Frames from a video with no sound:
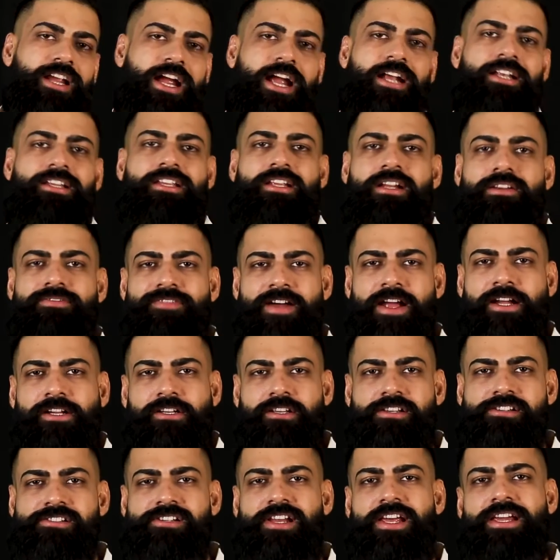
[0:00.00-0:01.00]
hand, there are
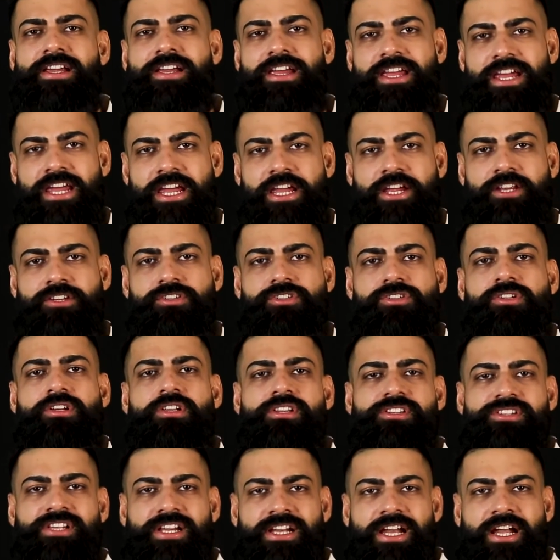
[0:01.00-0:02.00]
factors like age,
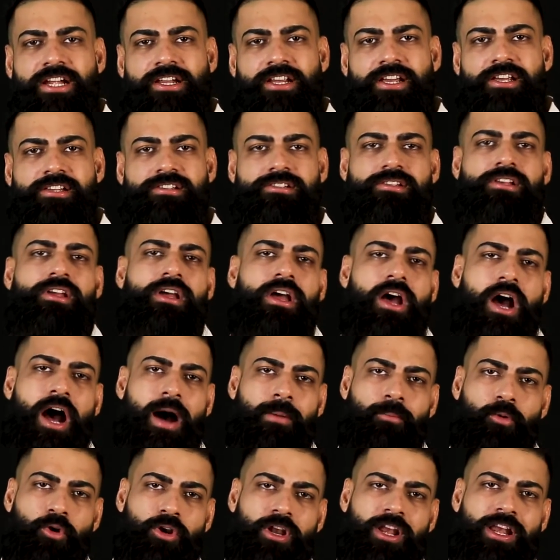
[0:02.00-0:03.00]
genetics,
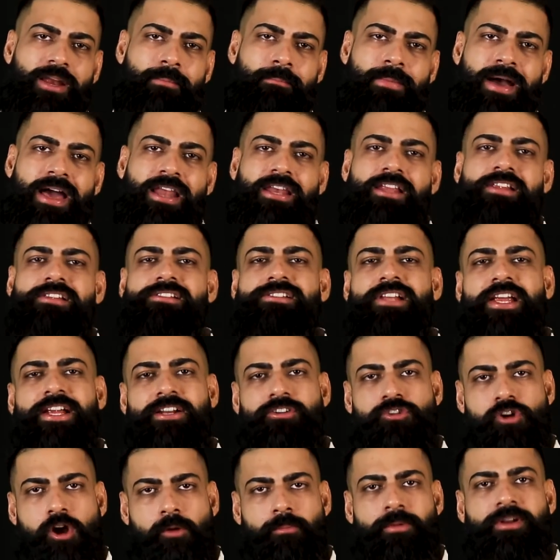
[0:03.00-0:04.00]
hormonal imbalance
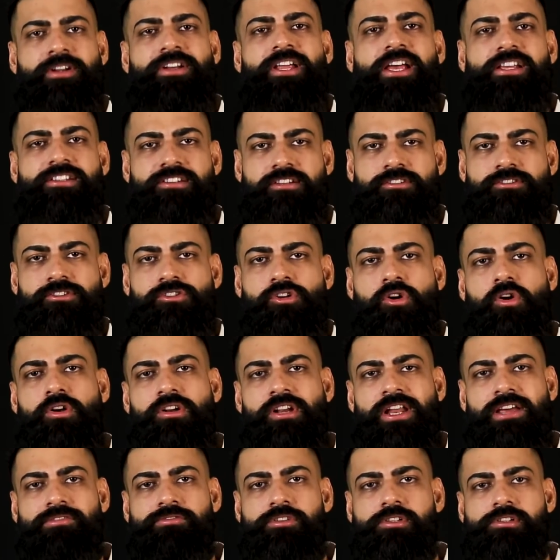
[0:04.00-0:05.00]
like dropping testosterone
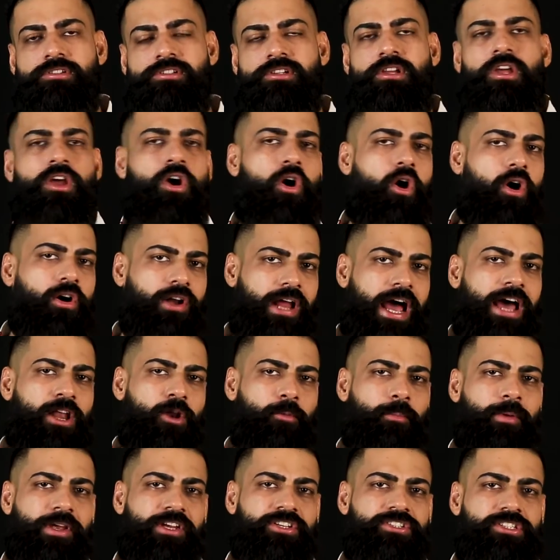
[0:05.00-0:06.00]
levels or
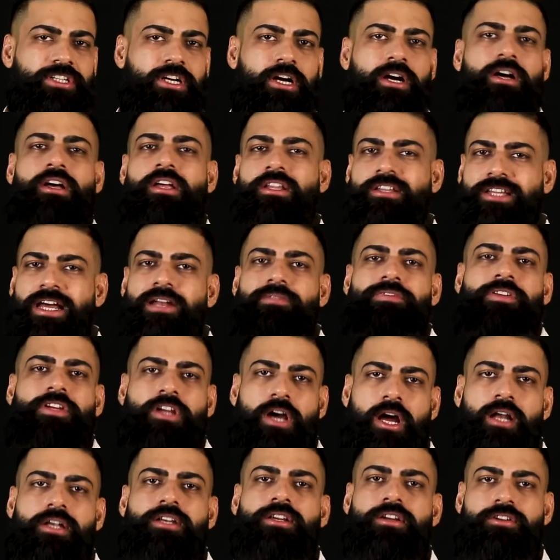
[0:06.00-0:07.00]
alopecia that we
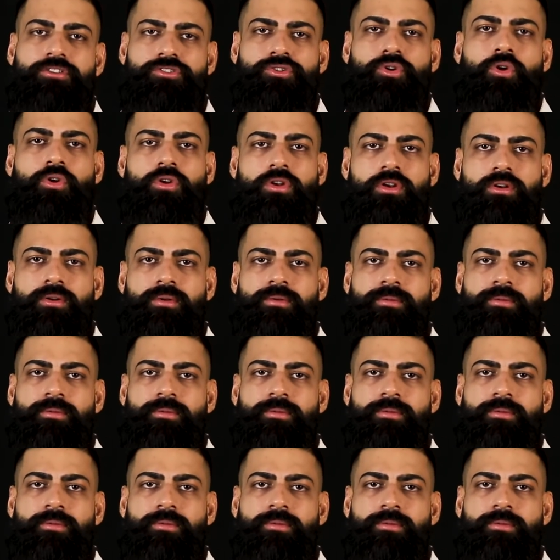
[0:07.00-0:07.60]
can't control.